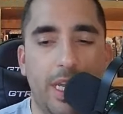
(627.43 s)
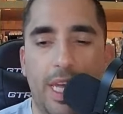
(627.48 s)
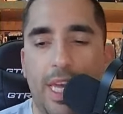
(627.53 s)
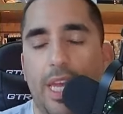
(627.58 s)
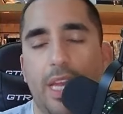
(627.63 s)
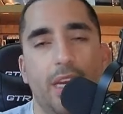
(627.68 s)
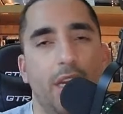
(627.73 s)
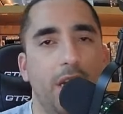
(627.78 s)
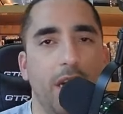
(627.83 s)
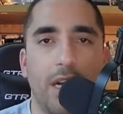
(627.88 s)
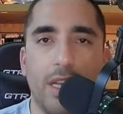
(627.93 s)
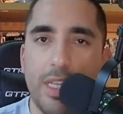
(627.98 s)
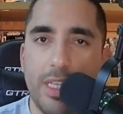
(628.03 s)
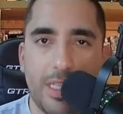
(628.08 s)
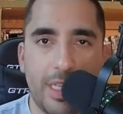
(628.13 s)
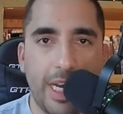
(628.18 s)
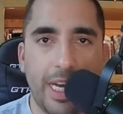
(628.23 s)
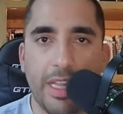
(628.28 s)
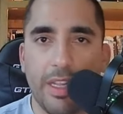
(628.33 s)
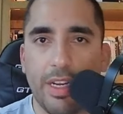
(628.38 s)
and call it
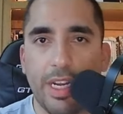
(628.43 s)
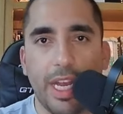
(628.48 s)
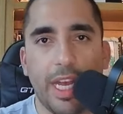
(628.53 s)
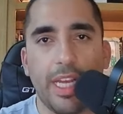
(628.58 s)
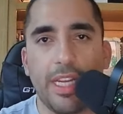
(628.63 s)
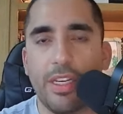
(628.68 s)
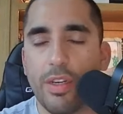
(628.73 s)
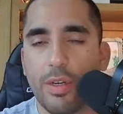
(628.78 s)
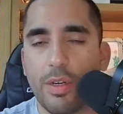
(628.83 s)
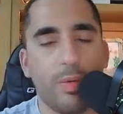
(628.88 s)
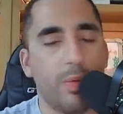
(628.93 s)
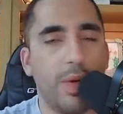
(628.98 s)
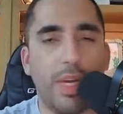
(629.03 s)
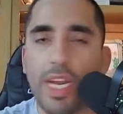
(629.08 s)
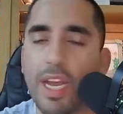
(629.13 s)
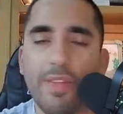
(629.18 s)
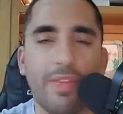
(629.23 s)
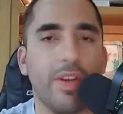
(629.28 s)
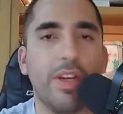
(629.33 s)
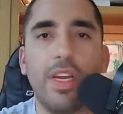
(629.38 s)
Tyler Guyton or
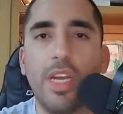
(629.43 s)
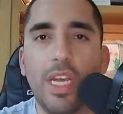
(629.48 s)
whatever.